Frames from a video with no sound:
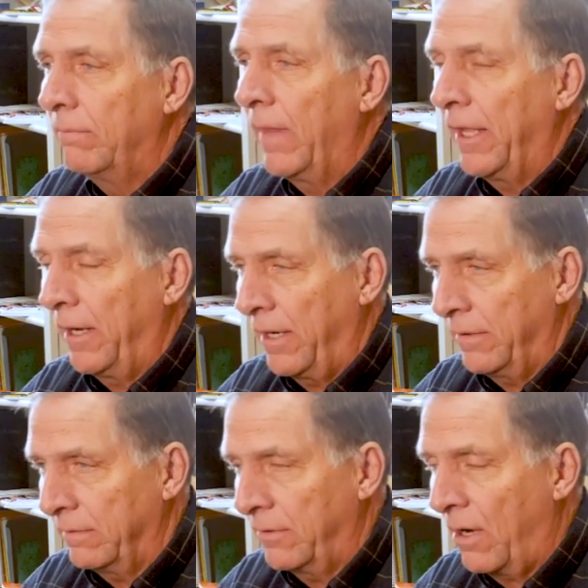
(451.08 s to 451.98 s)

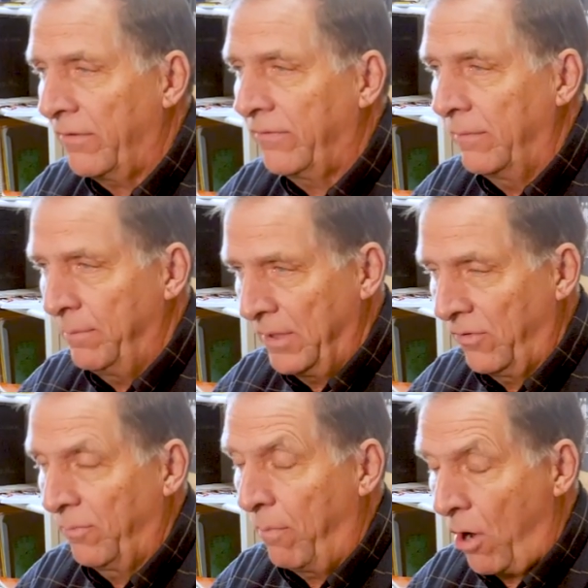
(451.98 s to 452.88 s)
And Dawson
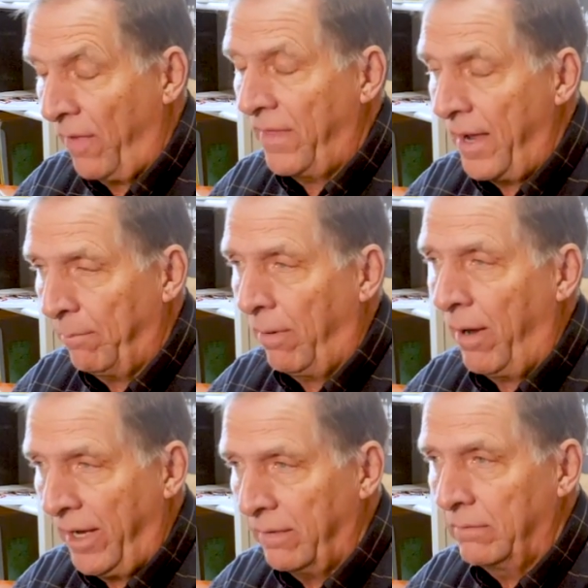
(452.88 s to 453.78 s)
Mills bought that
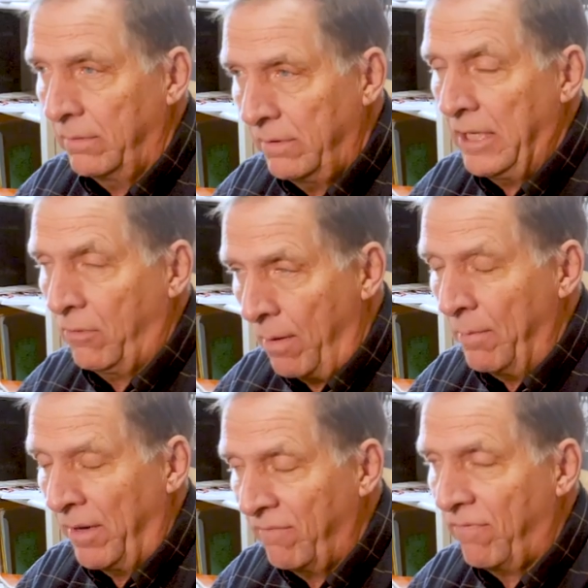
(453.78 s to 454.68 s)
plant
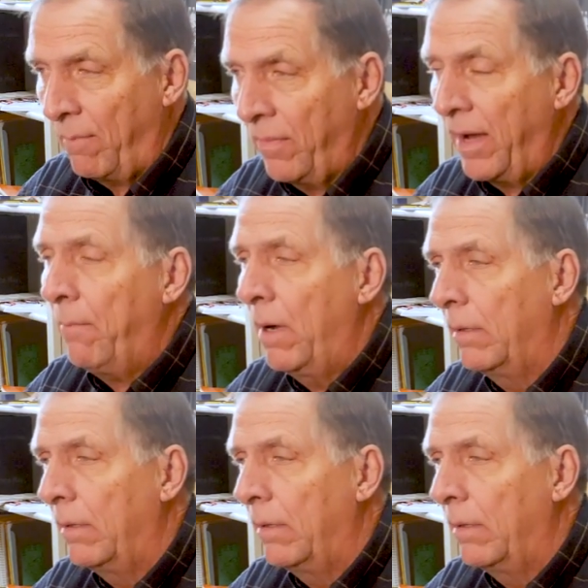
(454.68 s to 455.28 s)
equipment from them.